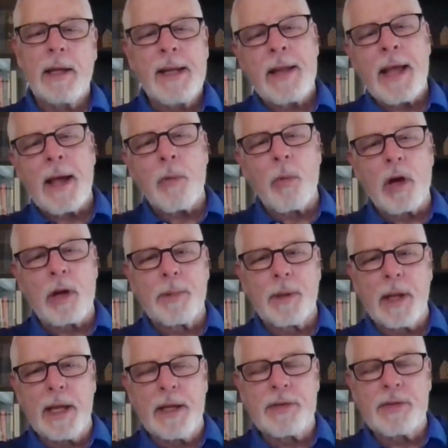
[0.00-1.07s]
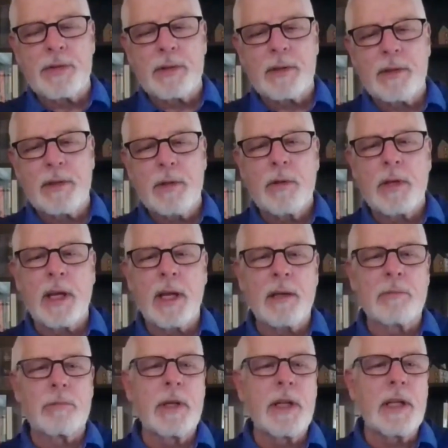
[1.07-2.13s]
in that workplace, you
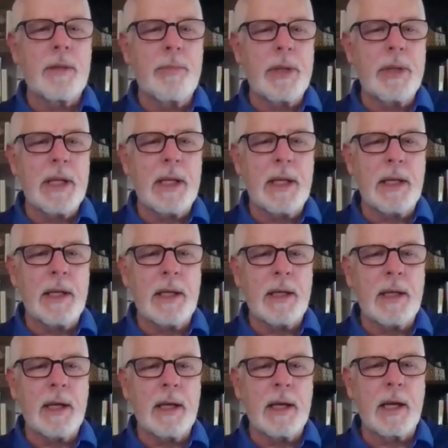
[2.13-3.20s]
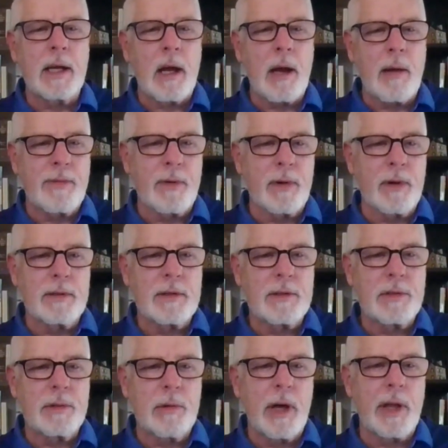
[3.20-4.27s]
can really be a
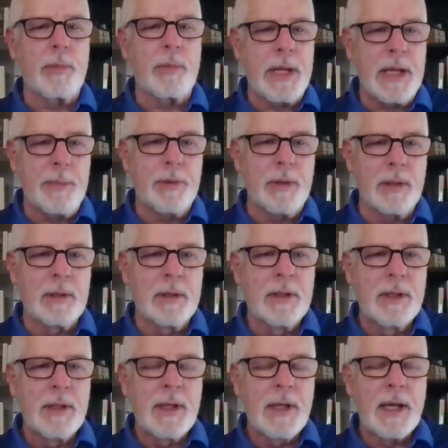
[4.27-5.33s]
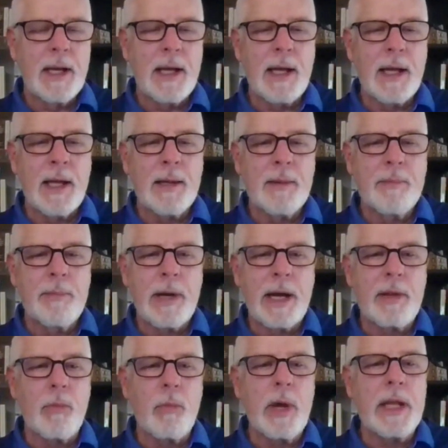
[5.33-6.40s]
comfort to other people
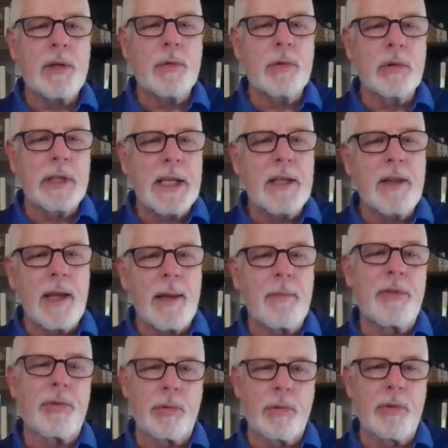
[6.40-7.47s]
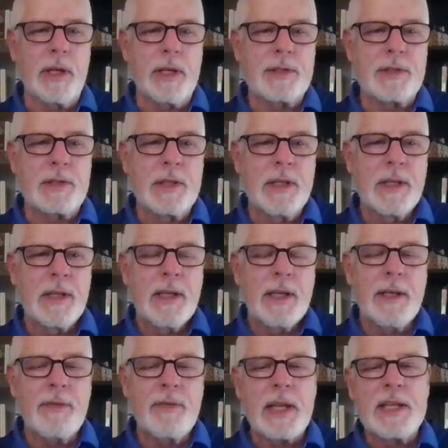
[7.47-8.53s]
by the way you lead them through this.
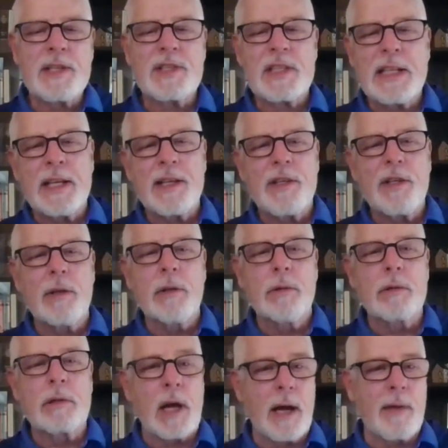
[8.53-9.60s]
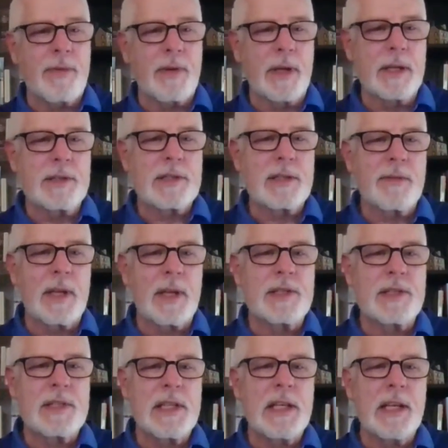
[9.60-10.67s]
If they see in you confidence, if
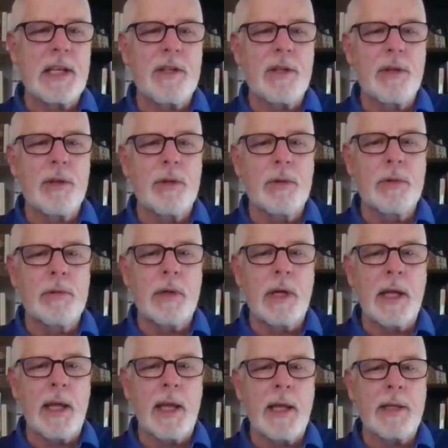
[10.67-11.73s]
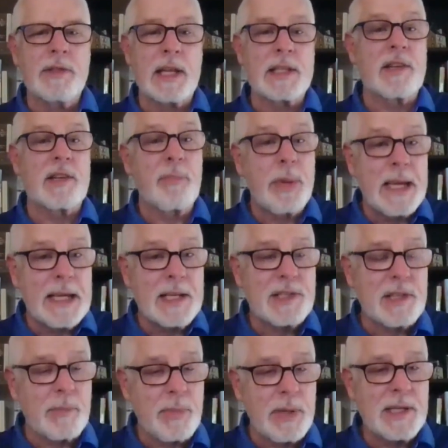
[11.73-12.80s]
they see in you a sense of
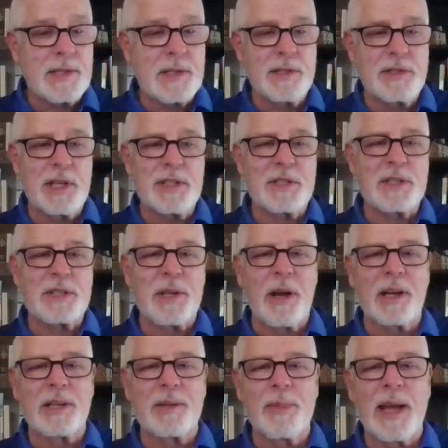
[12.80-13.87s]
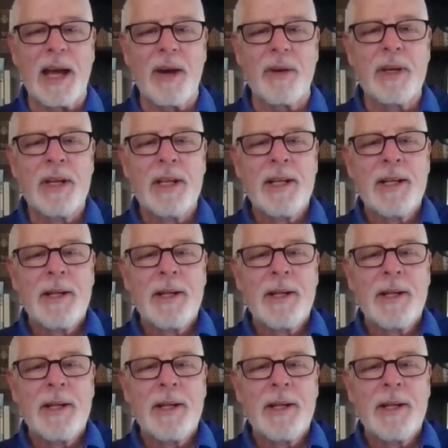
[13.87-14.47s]
peace, the peace that Jesus talked about,